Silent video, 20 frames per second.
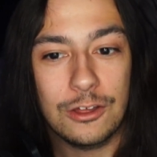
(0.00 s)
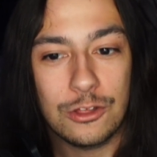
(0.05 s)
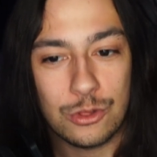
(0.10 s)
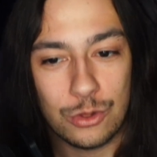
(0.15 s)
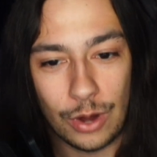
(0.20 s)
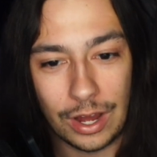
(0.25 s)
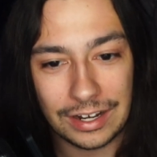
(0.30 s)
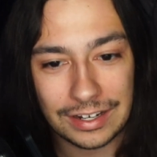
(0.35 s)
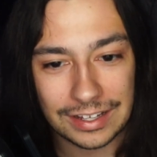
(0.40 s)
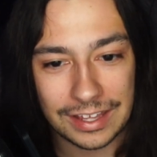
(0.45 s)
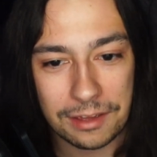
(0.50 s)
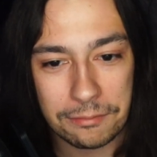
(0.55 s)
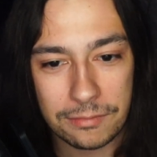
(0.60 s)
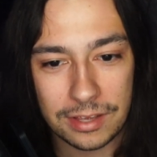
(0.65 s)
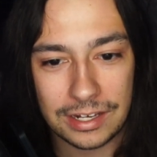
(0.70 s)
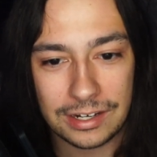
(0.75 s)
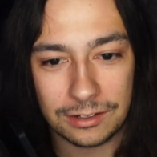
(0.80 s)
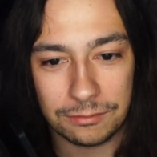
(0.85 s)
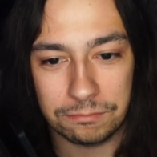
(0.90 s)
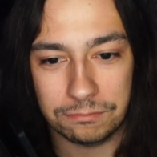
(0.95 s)
trying to get me
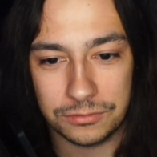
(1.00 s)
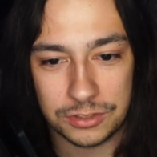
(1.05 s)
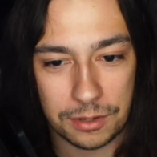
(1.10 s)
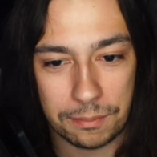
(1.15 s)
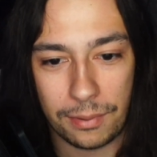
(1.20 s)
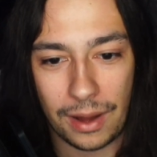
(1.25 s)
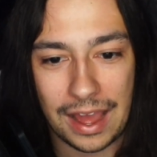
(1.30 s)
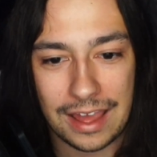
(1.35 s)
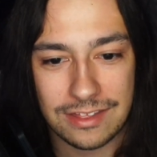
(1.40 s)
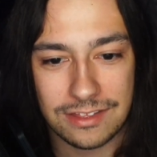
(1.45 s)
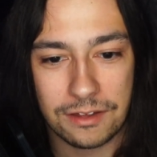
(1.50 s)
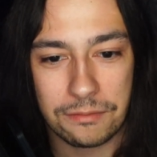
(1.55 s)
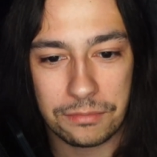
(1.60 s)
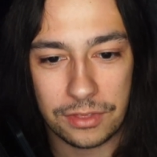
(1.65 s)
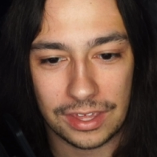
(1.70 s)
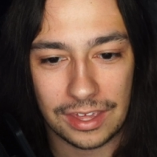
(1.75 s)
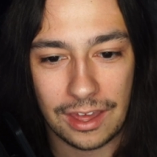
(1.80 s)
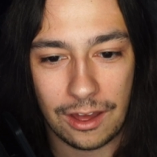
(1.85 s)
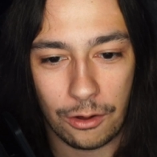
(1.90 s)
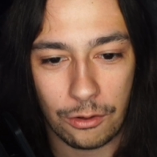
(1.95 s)
to buy
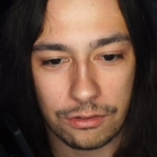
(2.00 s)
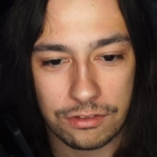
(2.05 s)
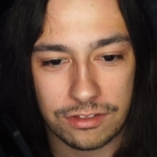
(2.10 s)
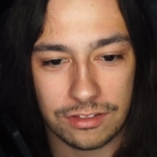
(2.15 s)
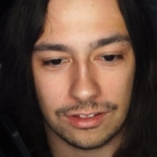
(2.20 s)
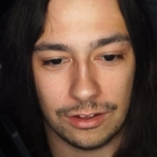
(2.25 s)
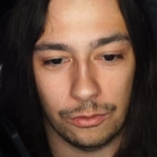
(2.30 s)
something else